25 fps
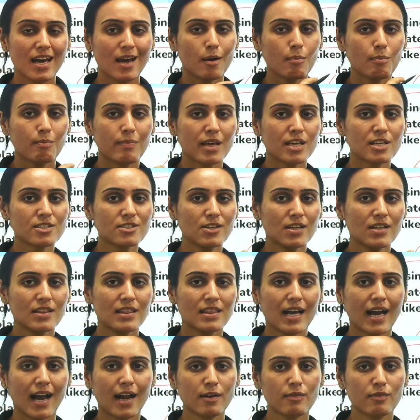Based on
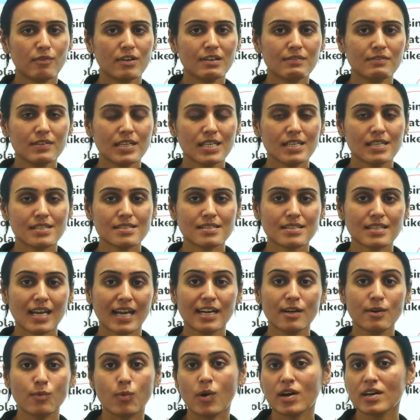that, we will decide
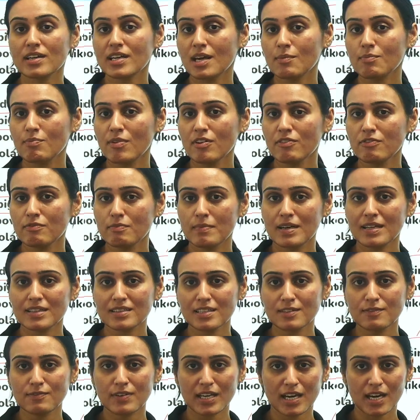what type of method
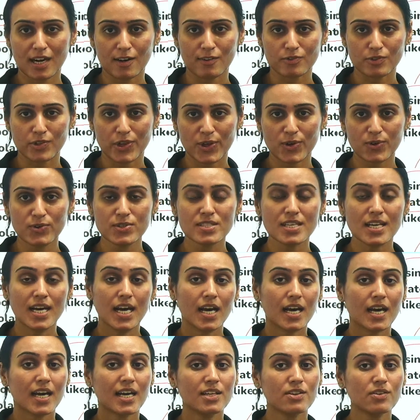we have to use
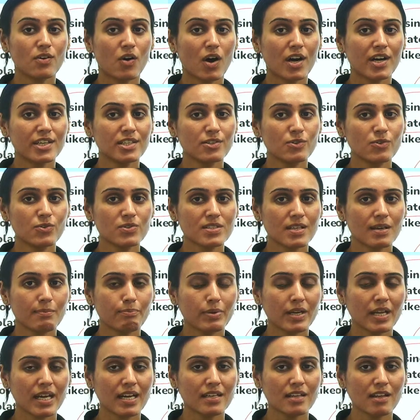in order to
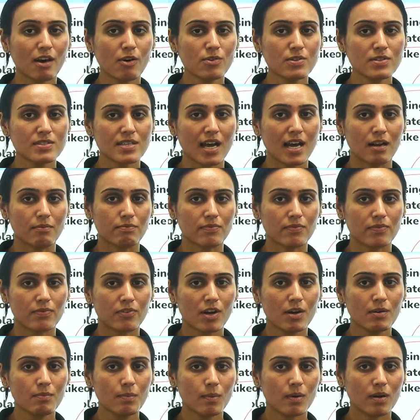separate out sand
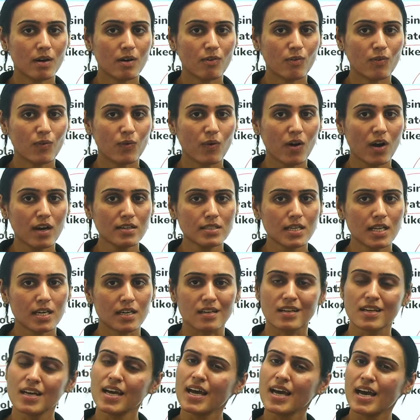from water.
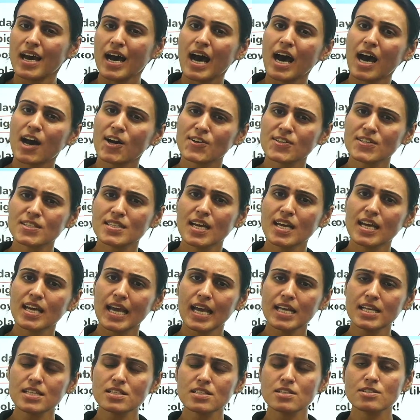How is the
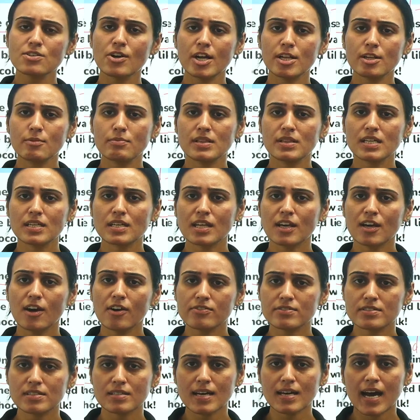insolubility of
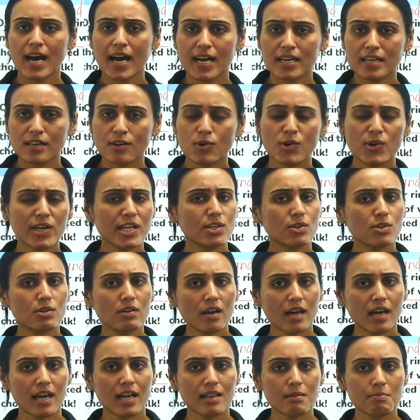sand going to
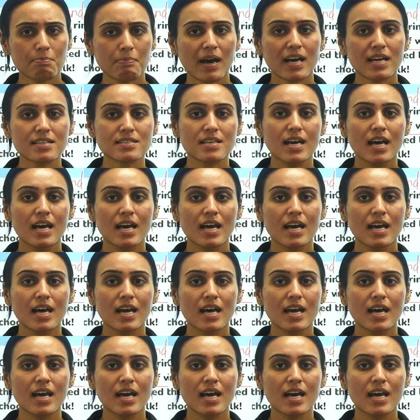help us?